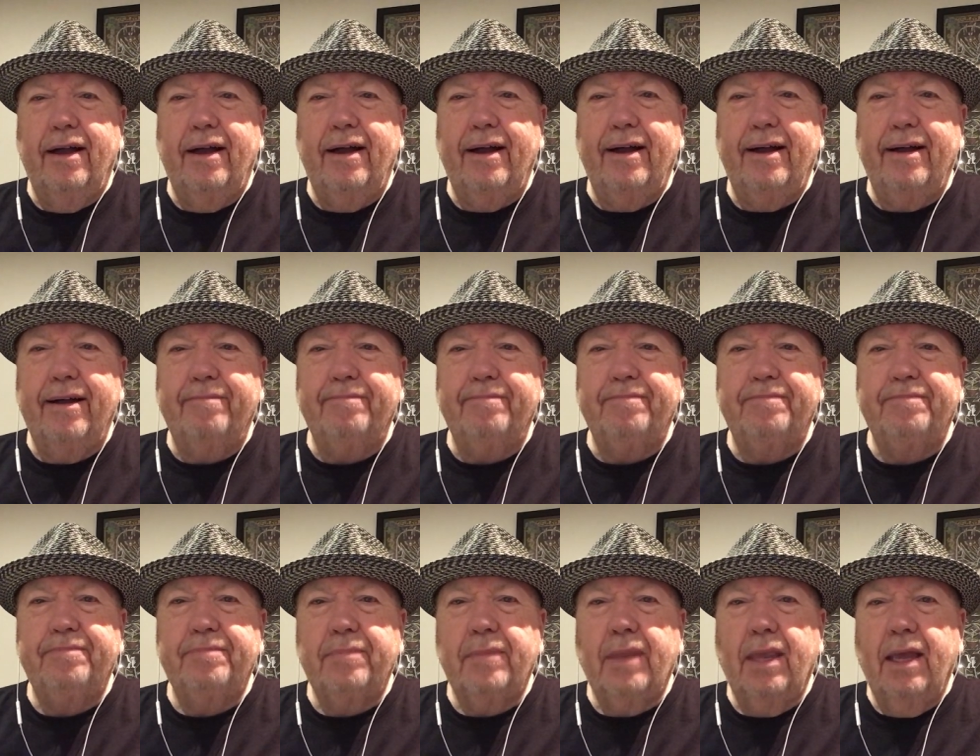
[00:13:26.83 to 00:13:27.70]
Um,
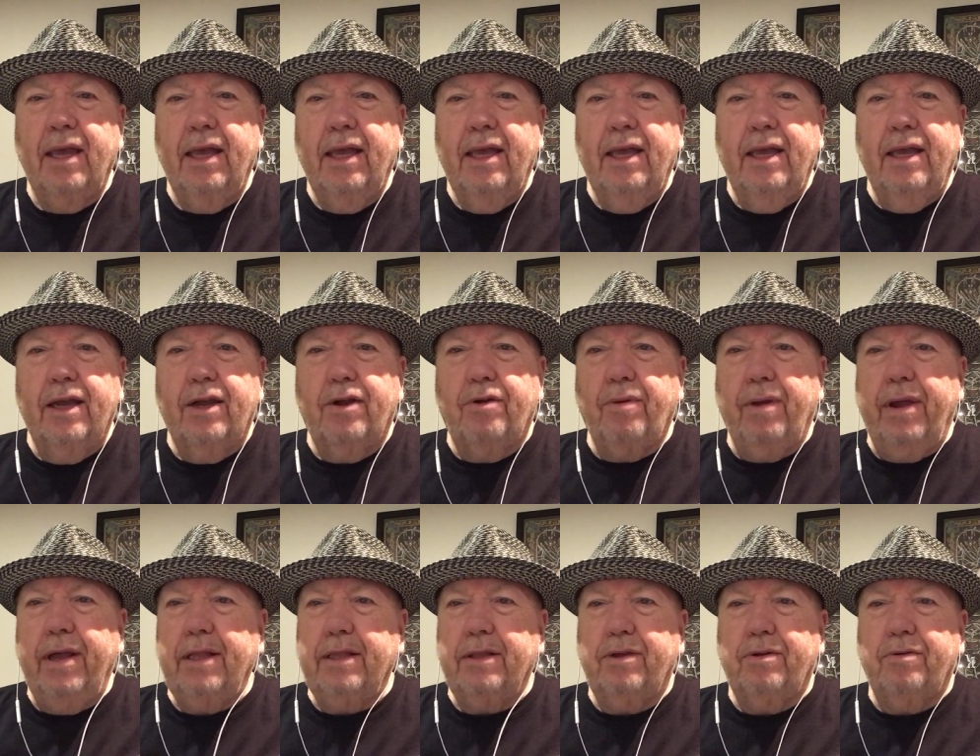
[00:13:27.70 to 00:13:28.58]

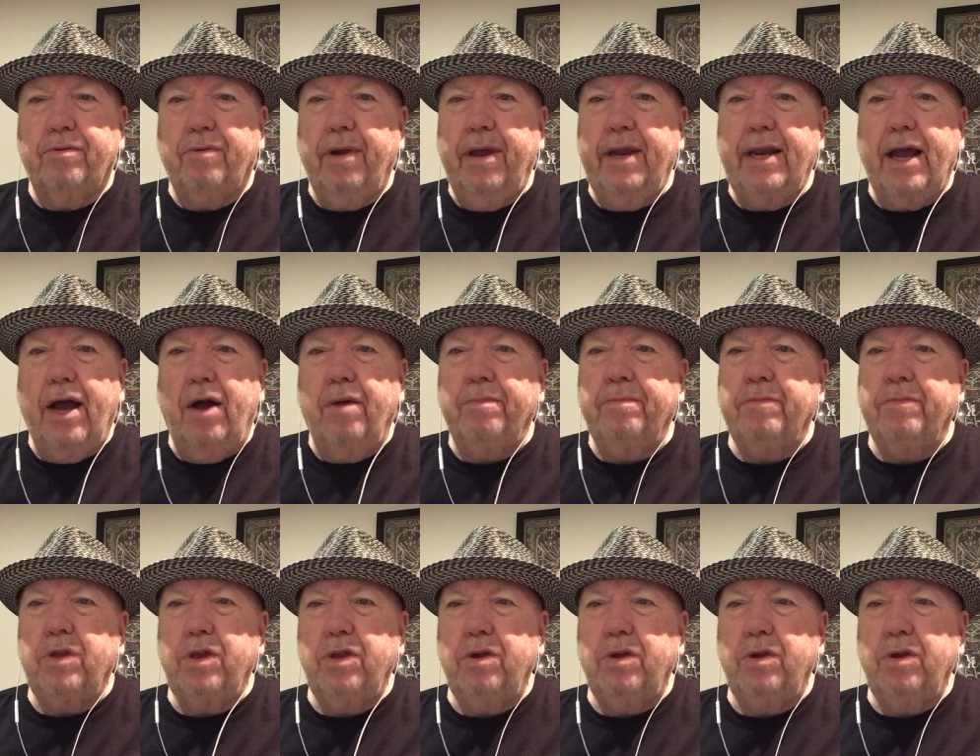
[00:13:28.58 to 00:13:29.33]
great, great album.